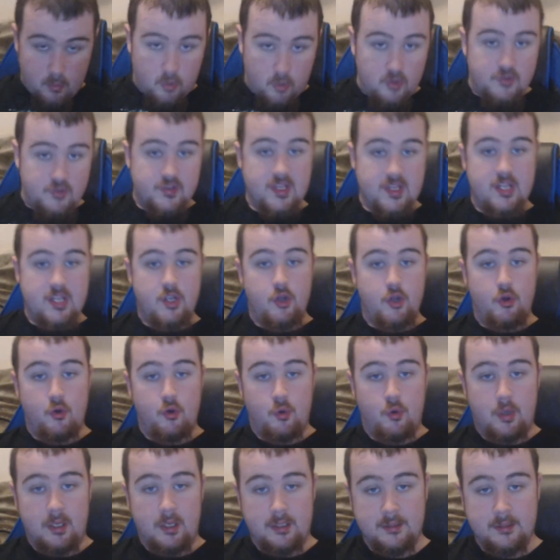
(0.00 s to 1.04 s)
see you
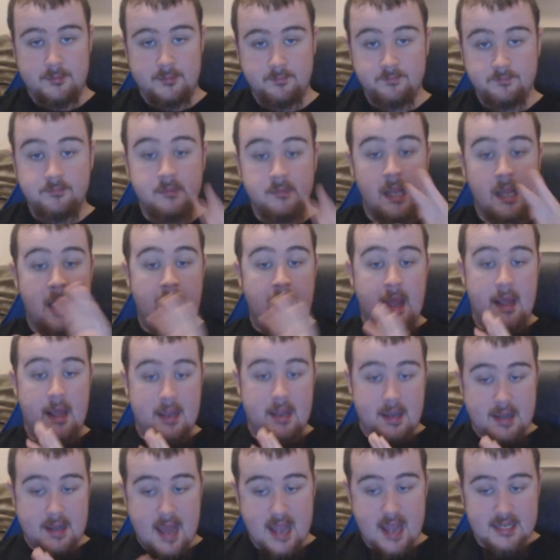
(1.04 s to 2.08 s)

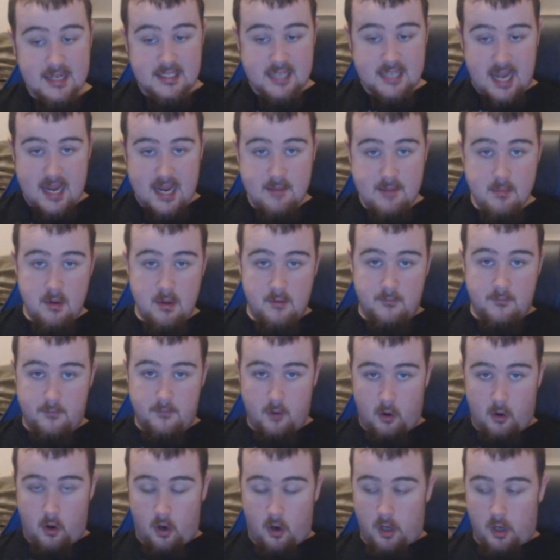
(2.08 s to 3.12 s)
next time
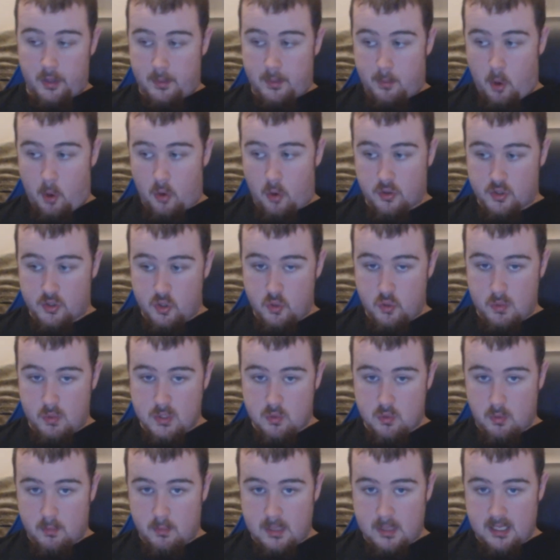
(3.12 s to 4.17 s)
for the bokksu, which
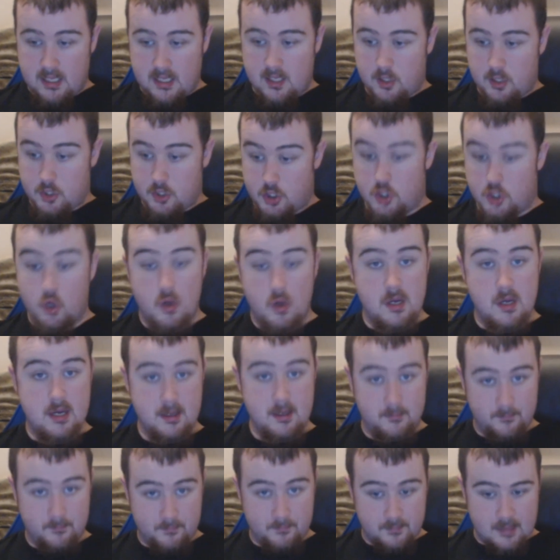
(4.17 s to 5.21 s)
will be June.
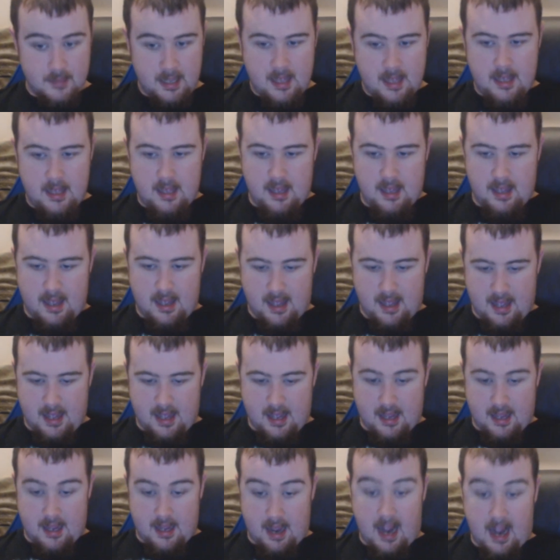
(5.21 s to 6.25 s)

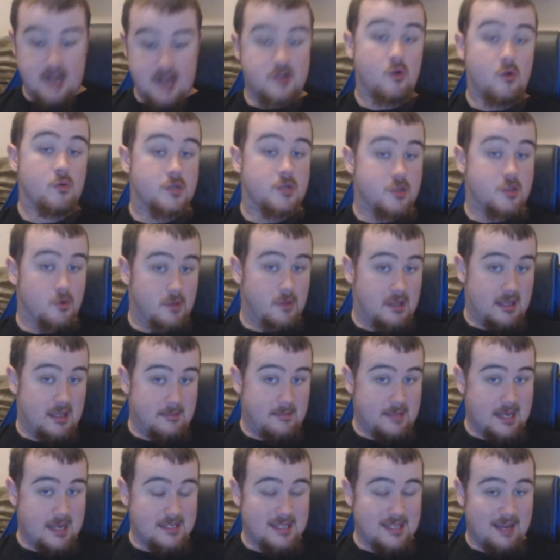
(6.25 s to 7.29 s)
I don't know the theme
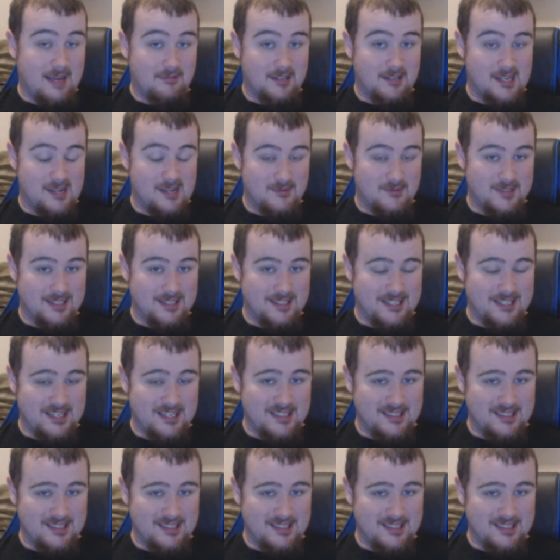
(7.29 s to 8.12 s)
yet, they haven't announced it yet.